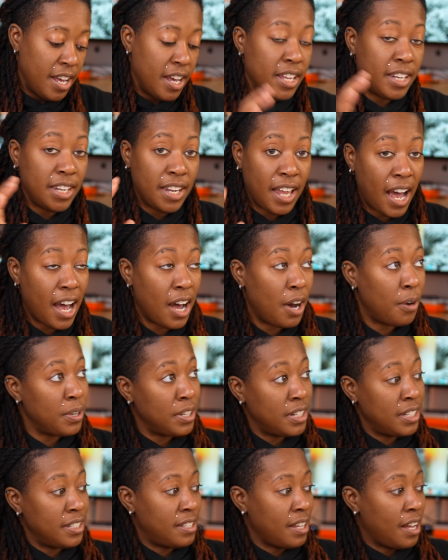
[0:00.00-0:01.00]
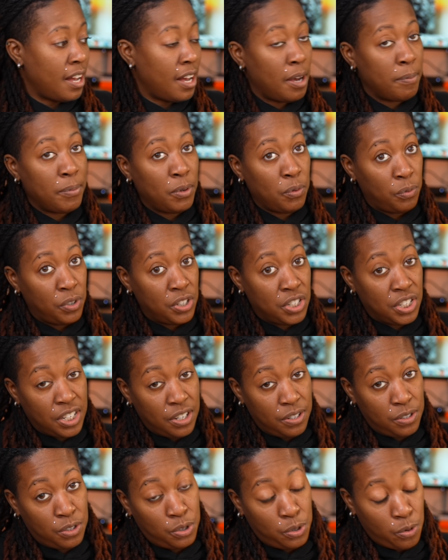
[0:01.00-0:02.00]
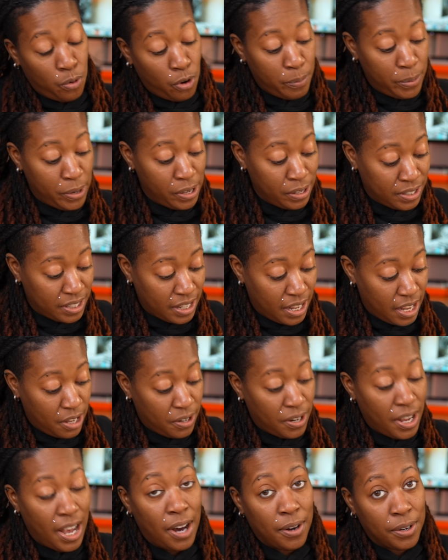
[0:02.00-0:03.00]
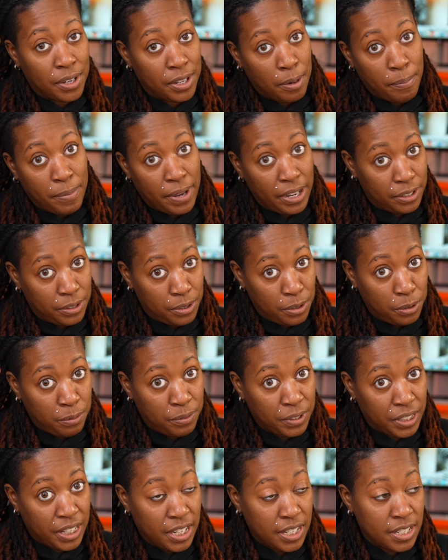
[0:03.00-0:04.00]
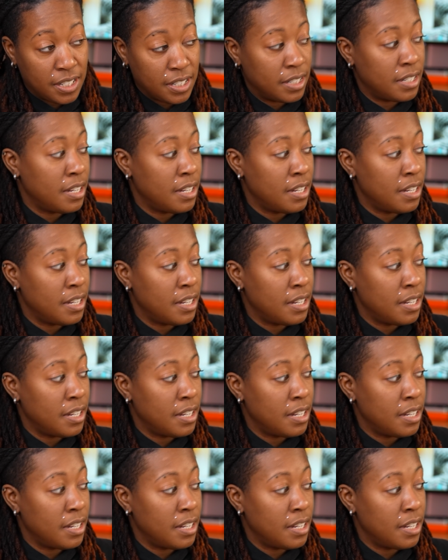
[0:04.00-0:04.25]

And now anytime in which it hears a doorbell sound, I'll get a banner notification.